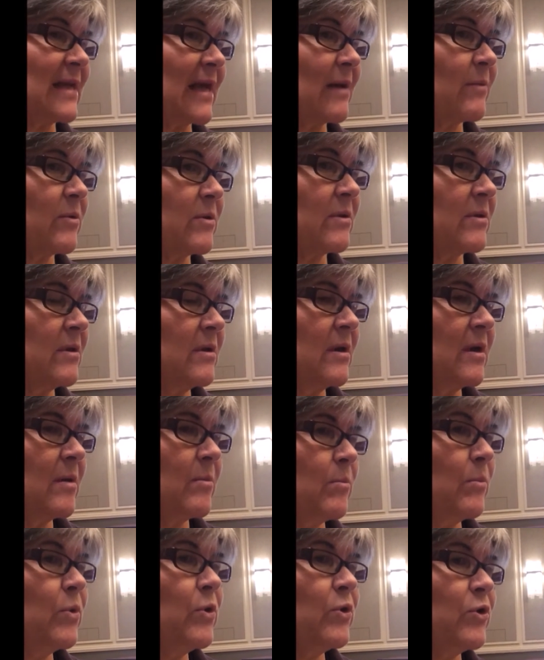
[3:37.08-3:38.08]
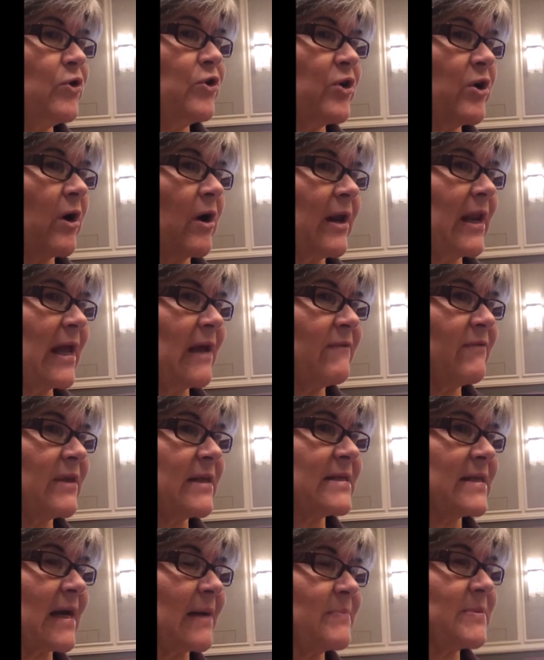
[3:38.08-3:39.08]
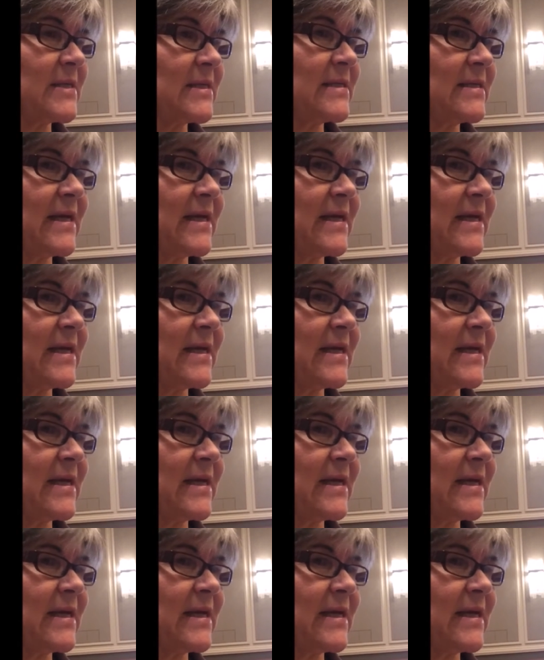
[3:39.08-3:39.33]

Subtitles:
need a stable mood. You can't have these